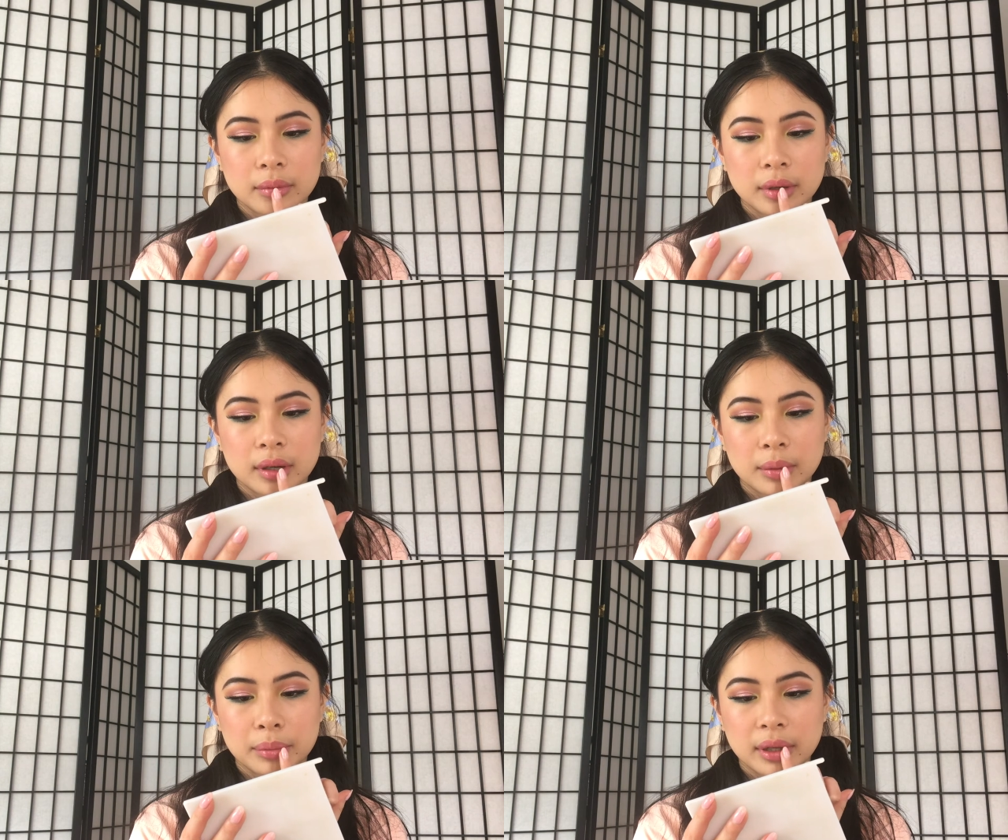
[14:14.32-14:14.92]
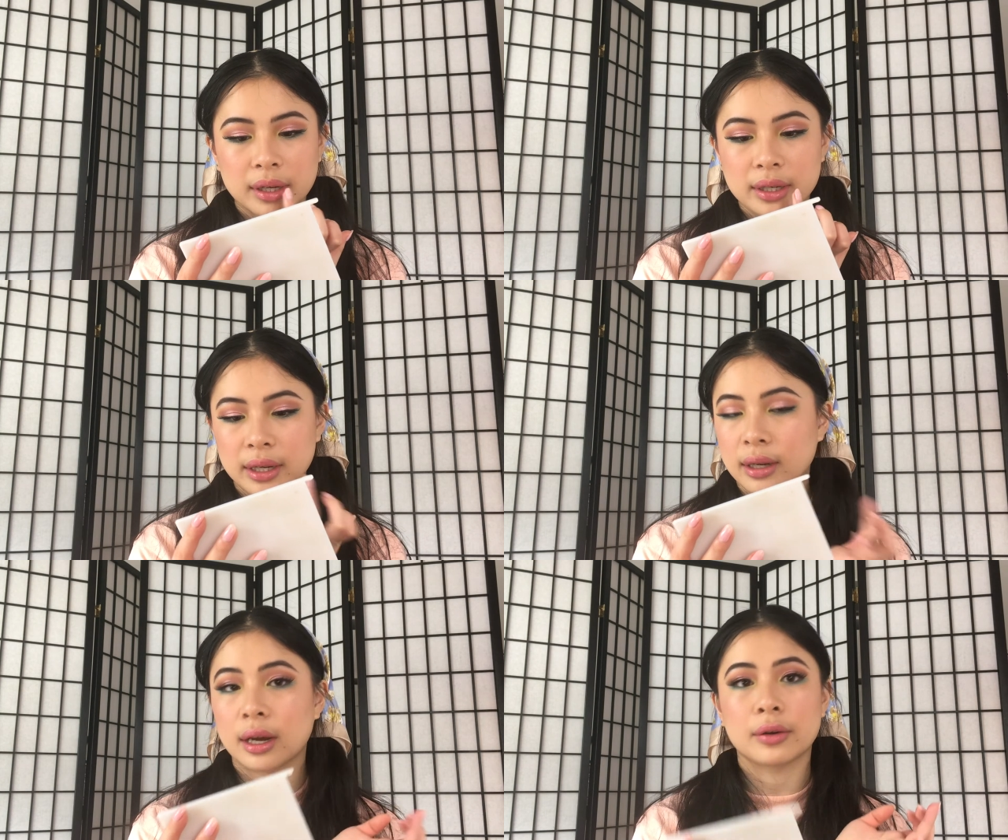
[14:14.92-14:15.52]
gonna blend
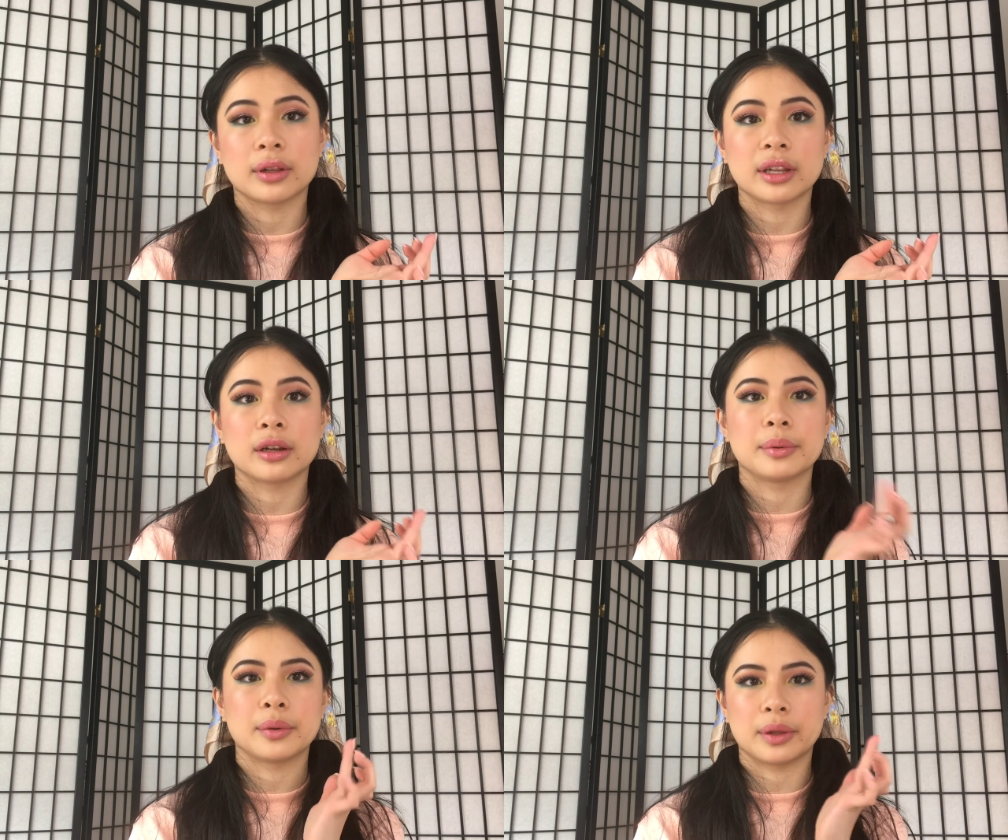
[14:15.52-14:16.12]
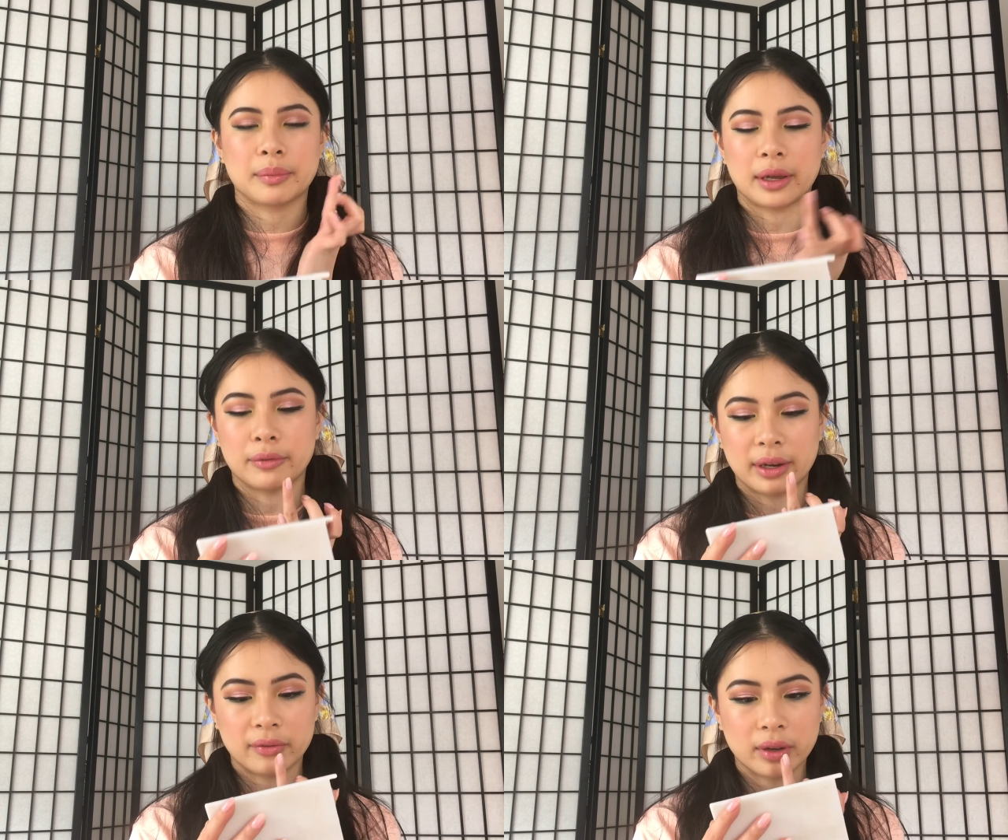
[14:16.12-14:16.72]
it out a little bit with my
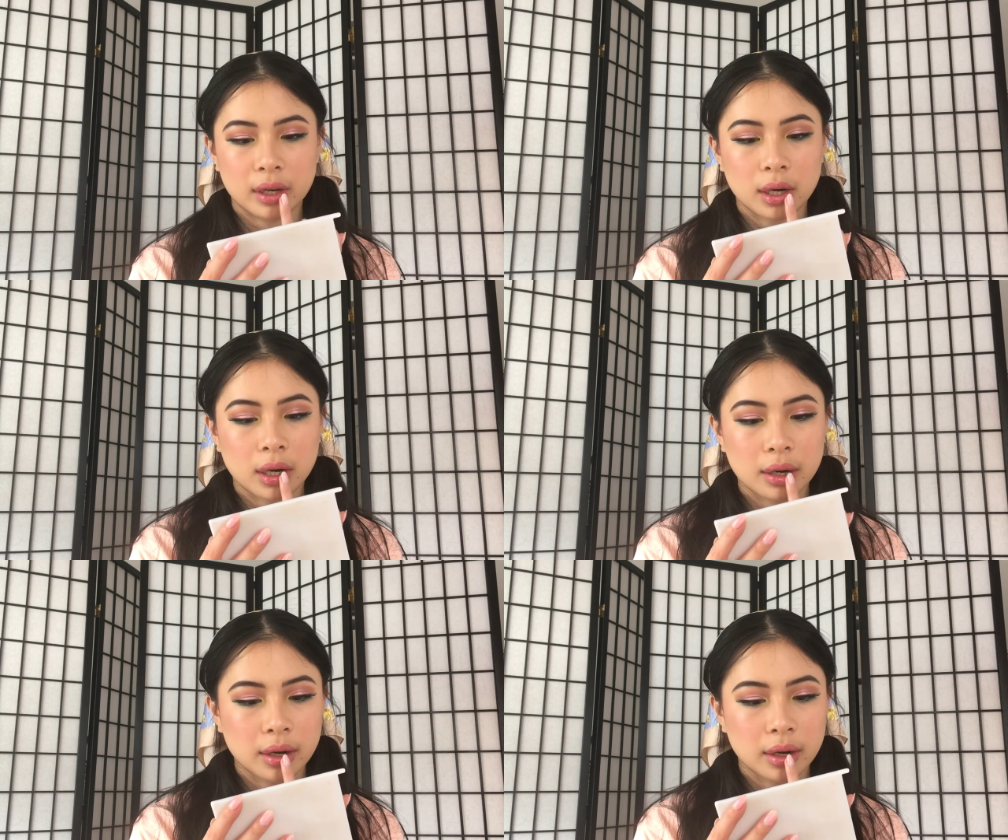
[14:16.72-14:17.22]
ring finger.